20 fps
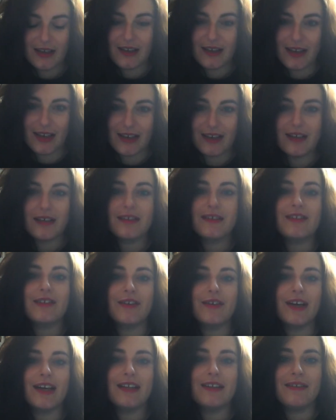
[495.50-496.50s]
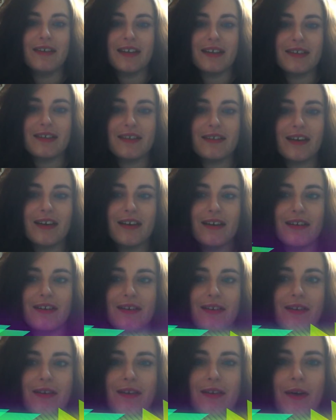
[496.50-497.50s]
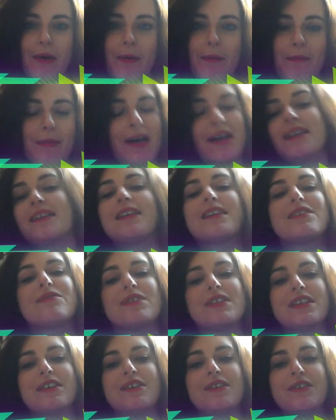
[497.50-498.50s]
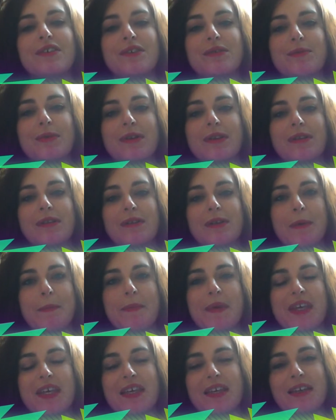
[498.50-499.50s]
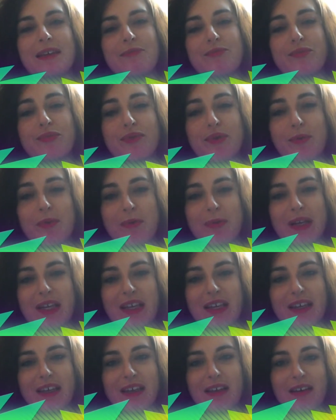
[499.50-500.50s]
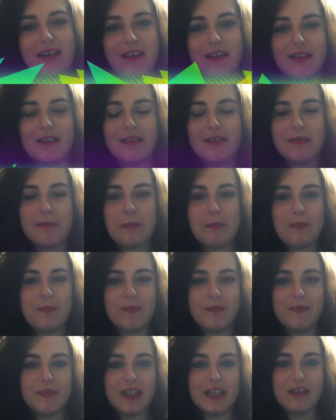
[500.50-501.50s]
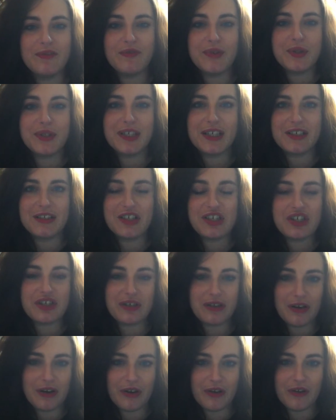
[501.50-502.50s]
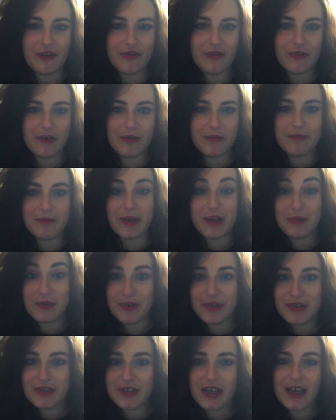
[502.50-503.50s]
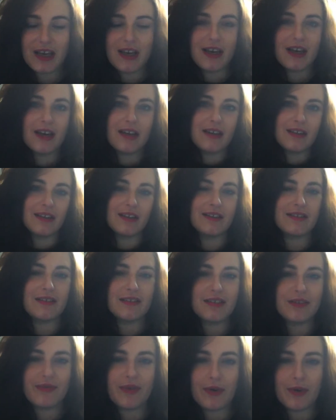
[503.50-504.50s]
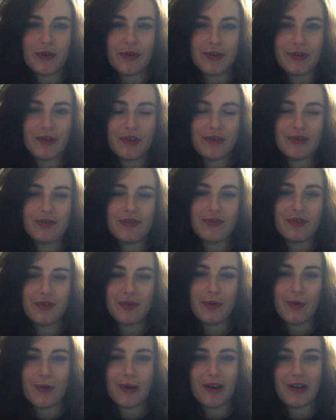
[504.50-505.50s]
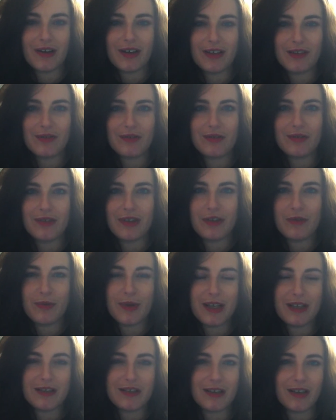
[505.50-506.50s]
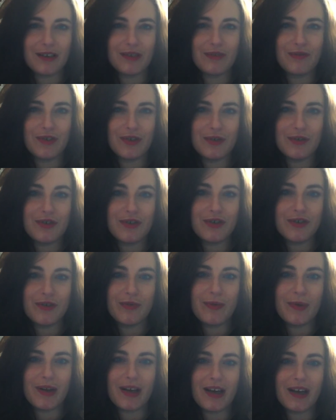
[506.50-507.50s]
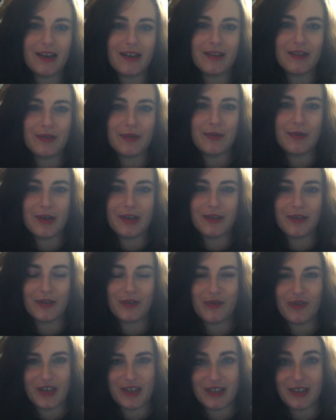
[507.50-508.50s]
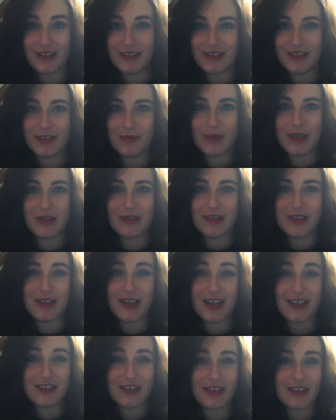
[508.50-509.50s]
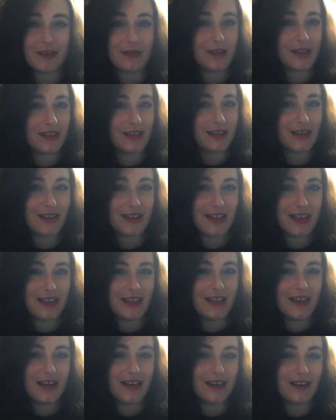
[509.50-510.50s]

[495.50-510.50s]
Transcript: Yeah, so anyways, my next video will be probably the footage of my wound. This is for those of you who are into the weird side of YouTube and who are not faint-hearted, because it's actually quite gnarly.